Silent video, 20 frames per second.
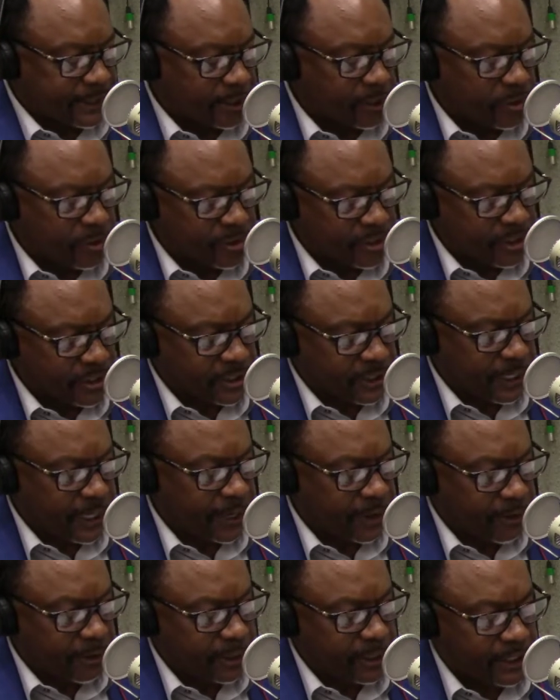you use just a
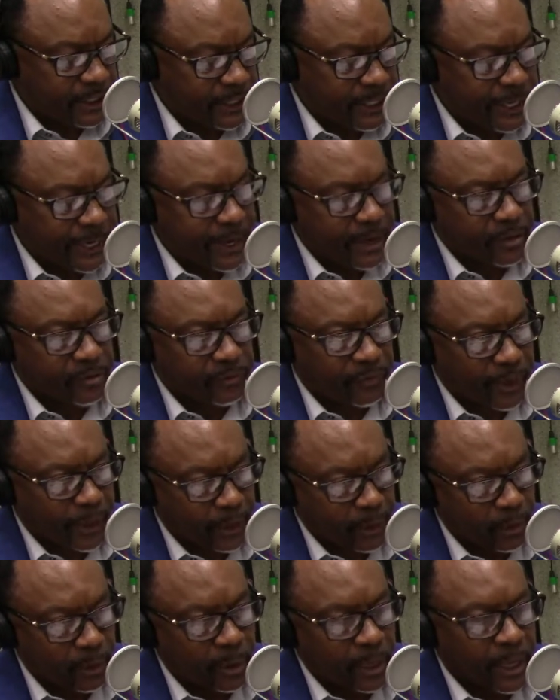guaranteed cash
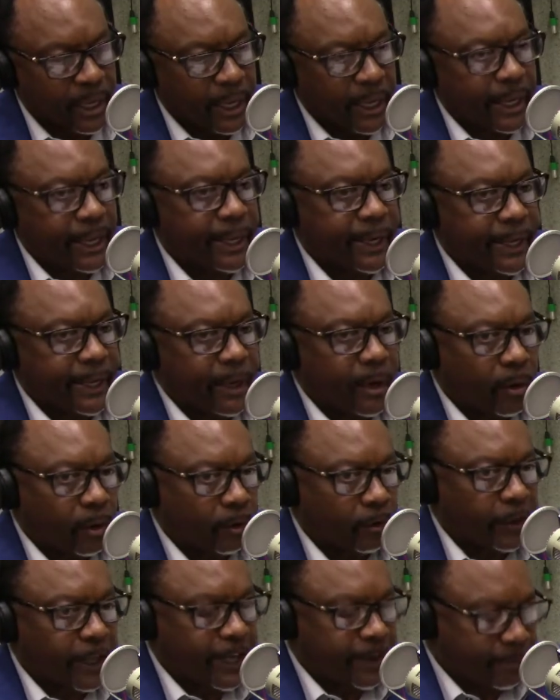value in a
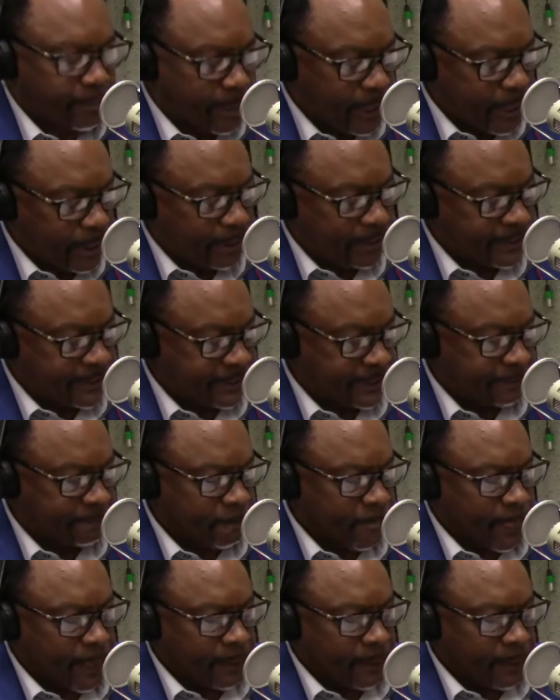whole life policy.